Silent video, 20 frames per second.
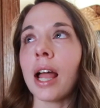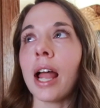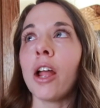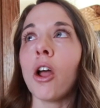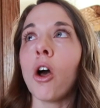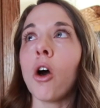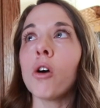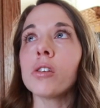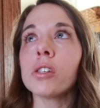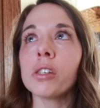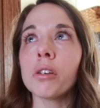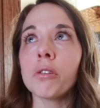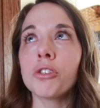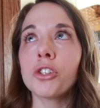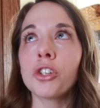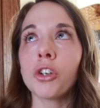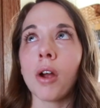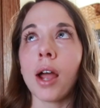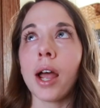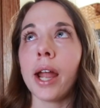I also
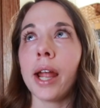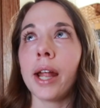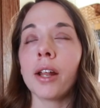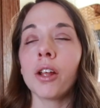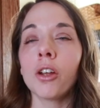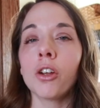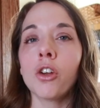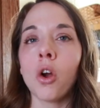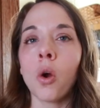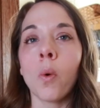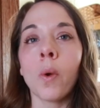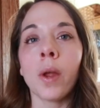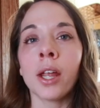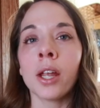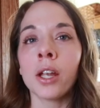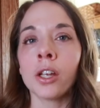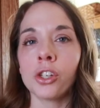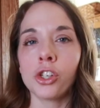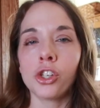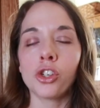tried
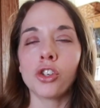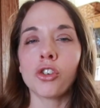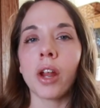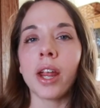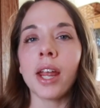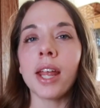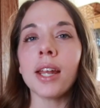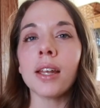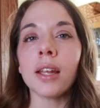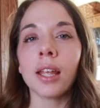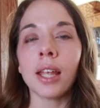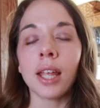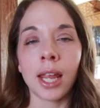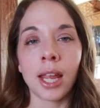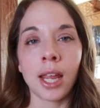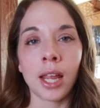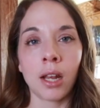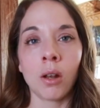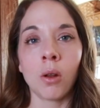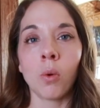going straight
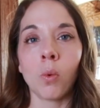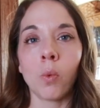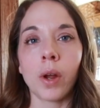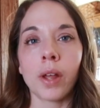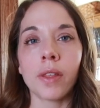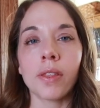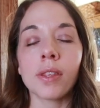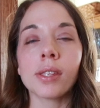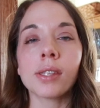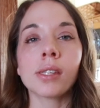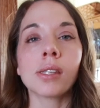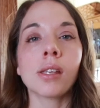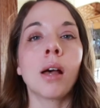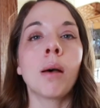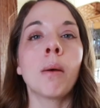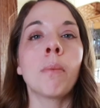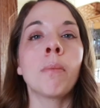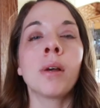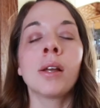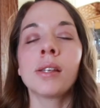in with
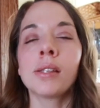some